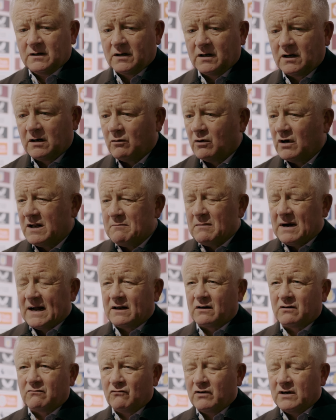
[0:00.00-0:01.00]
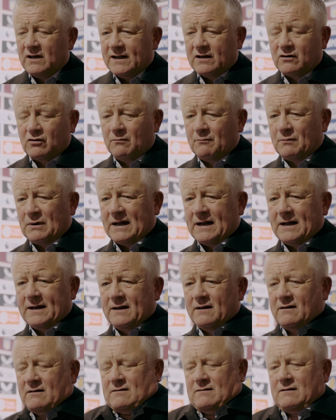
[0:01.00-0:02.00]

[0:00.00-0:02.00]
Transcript: you know, while he might really couldn't play